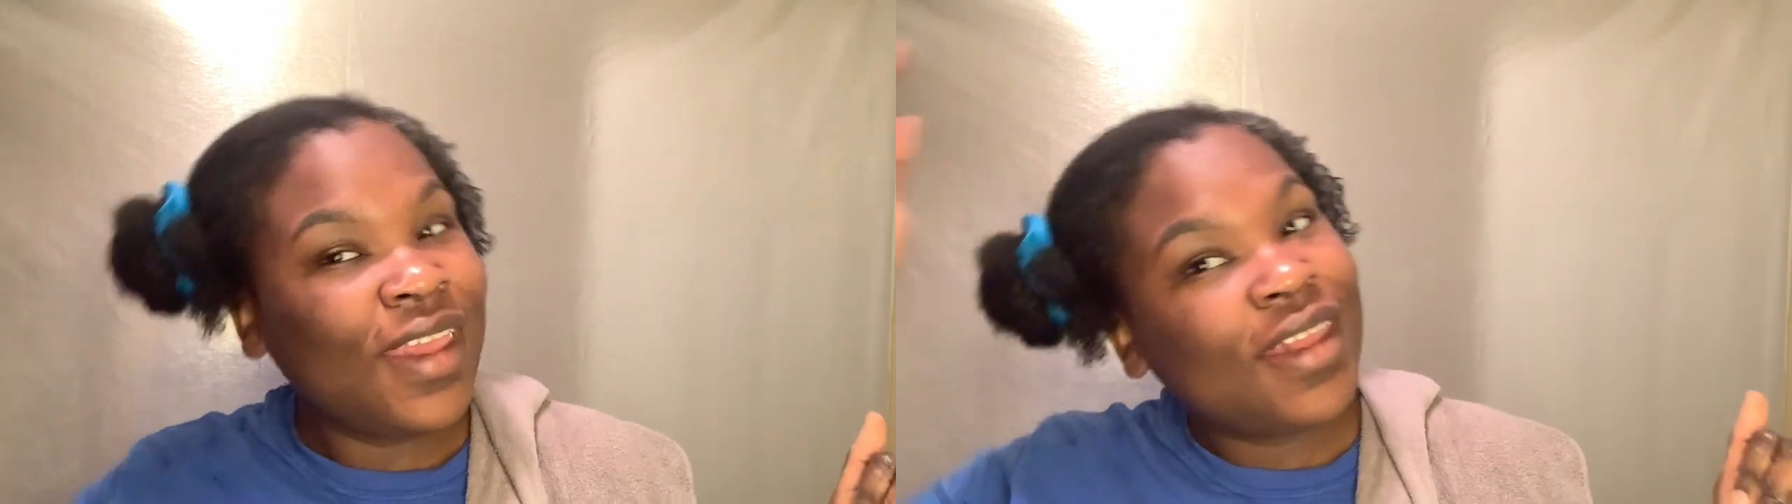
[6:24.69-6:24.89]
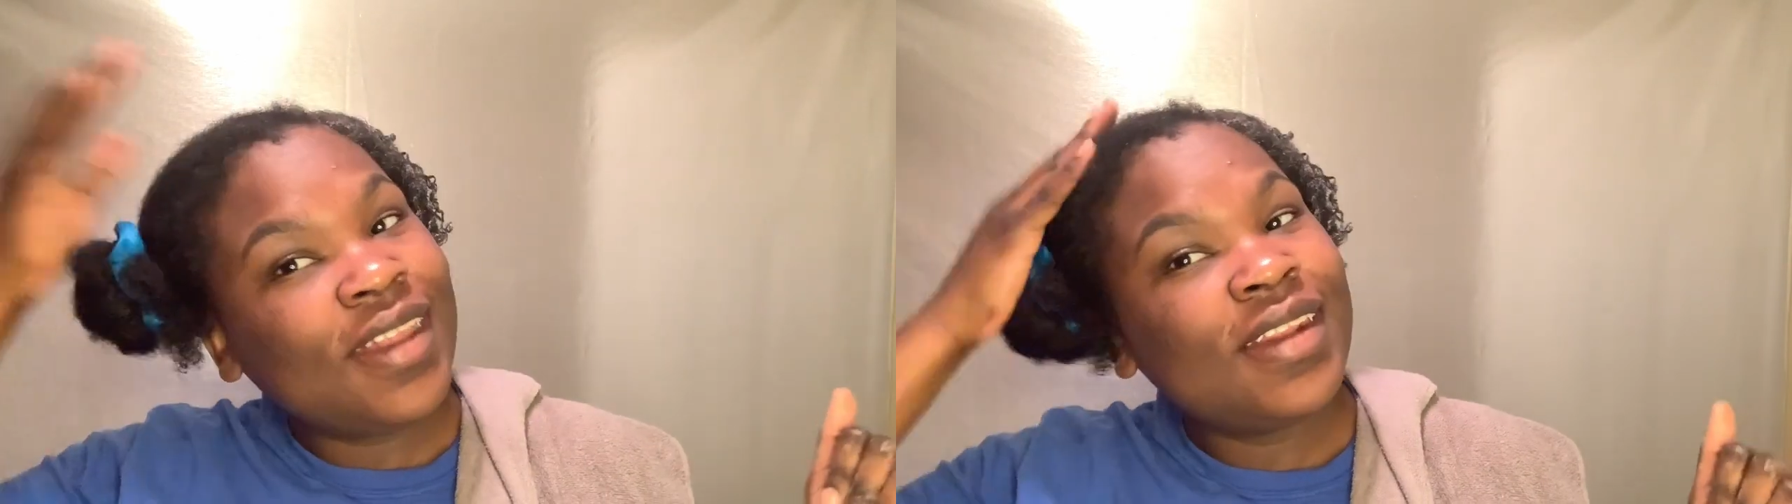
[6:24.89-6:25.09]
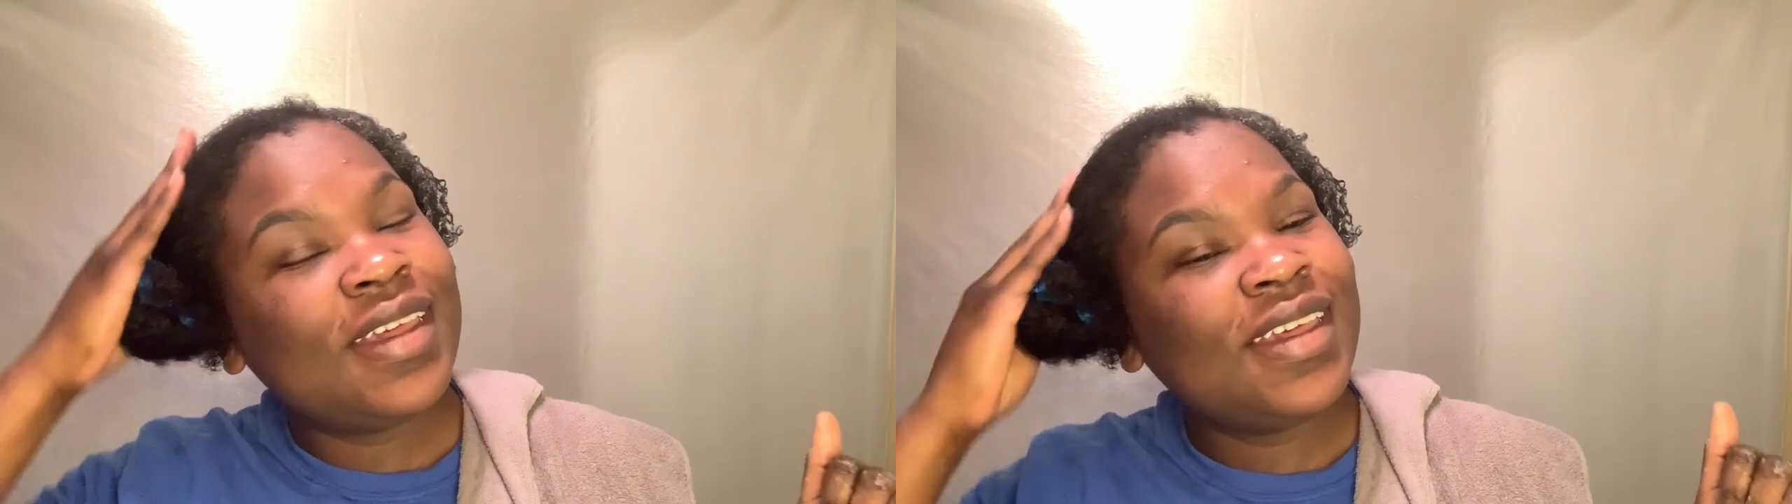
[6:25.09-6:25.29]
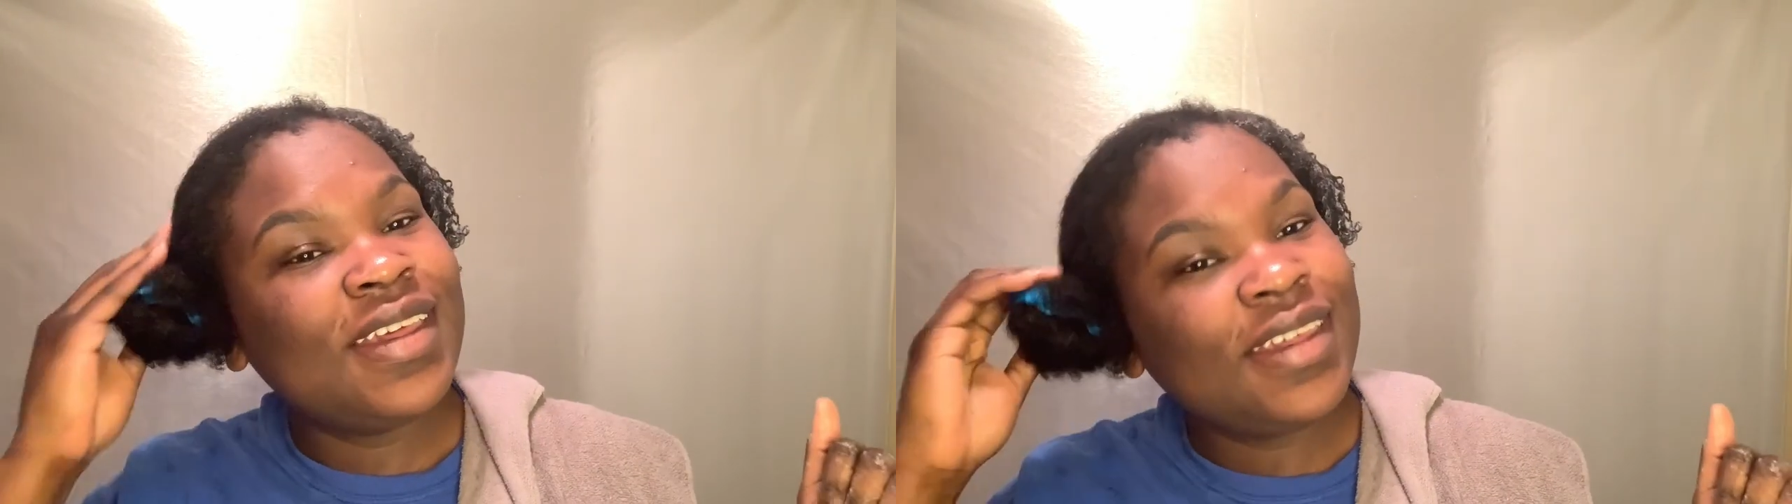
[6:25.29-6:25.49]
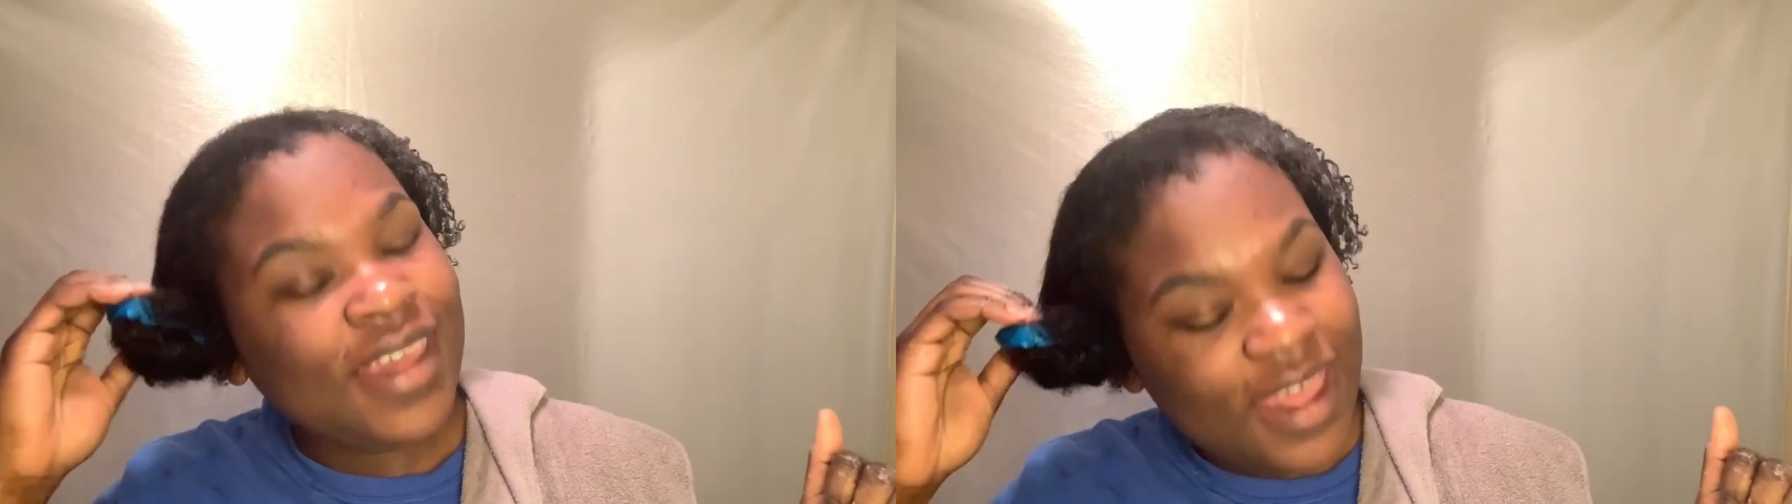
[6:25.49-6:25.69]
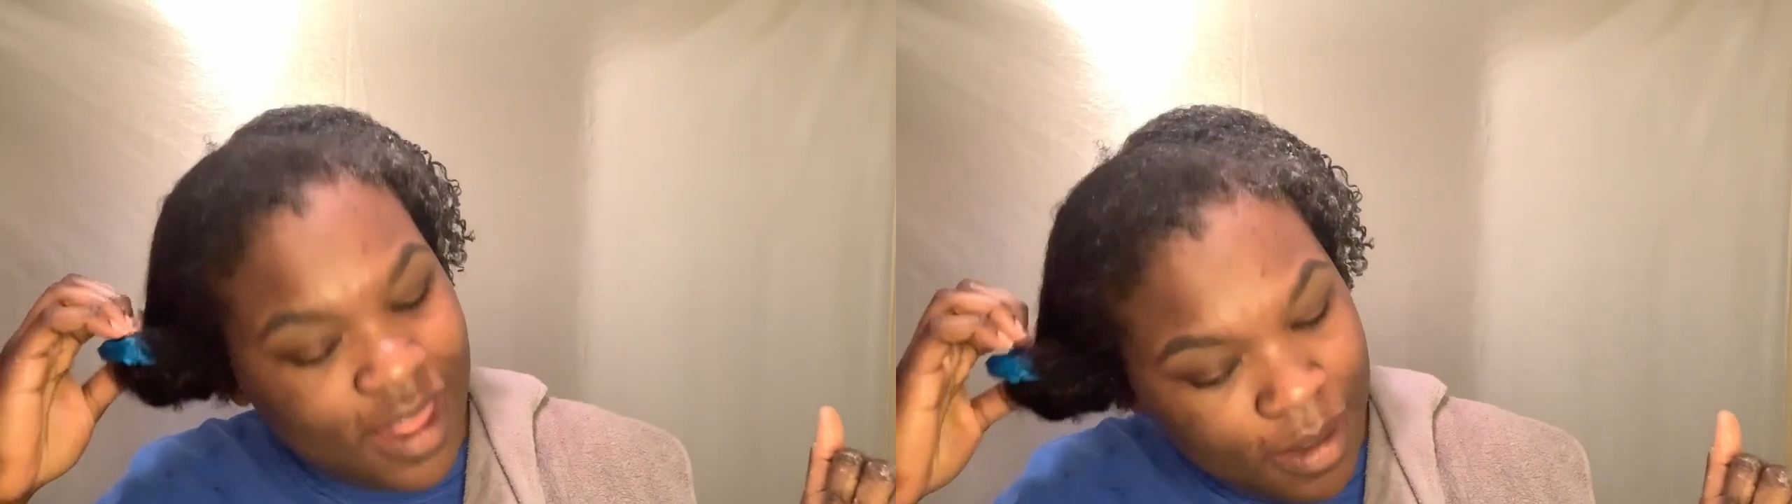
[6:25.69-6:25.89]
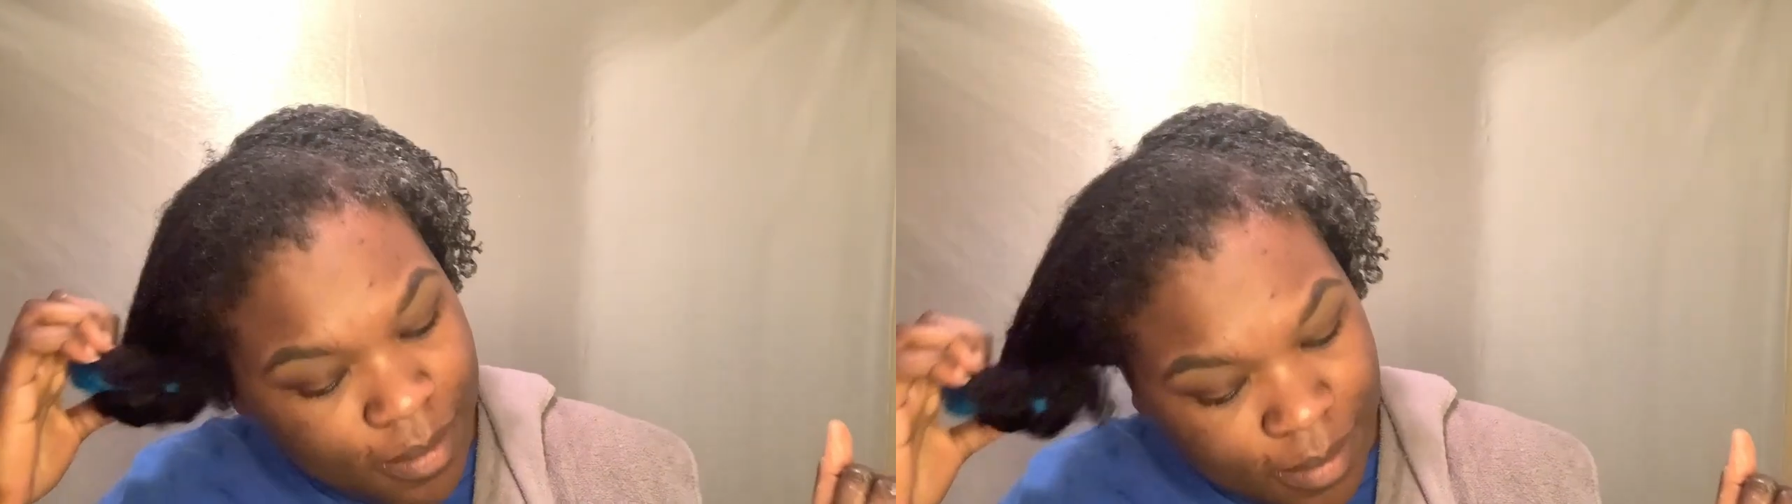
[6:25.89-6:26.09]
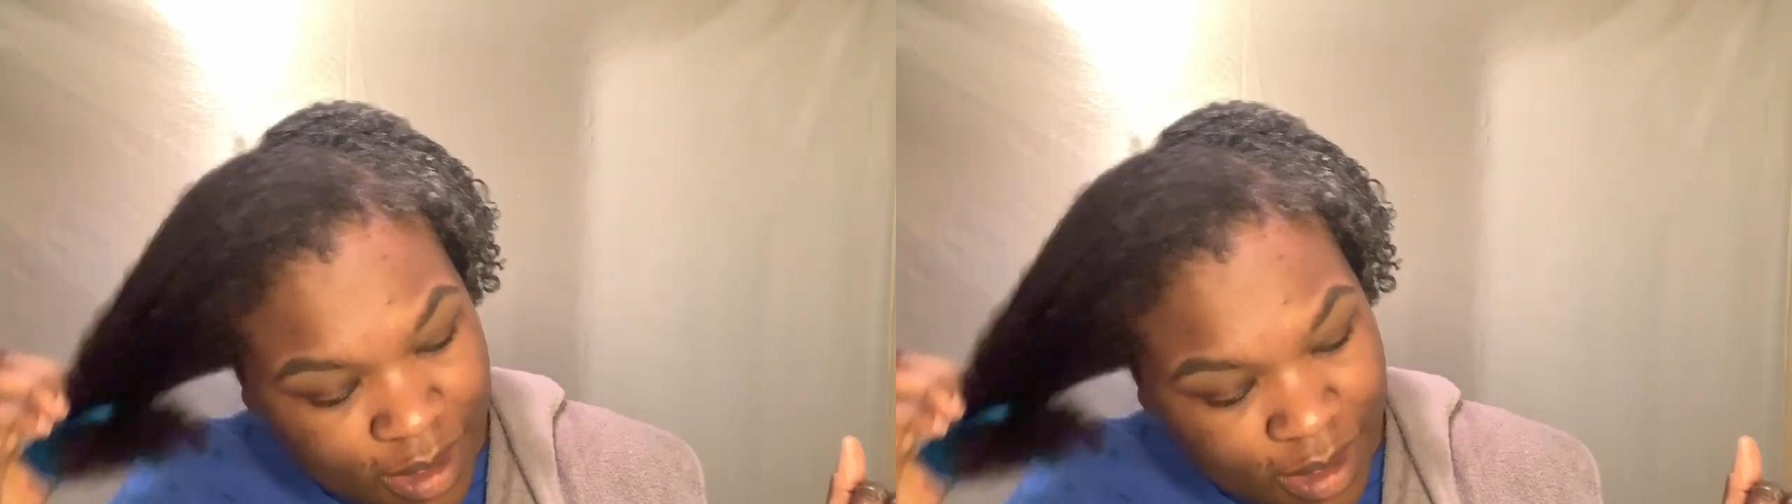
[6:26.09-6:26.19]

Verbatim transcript: And yeah,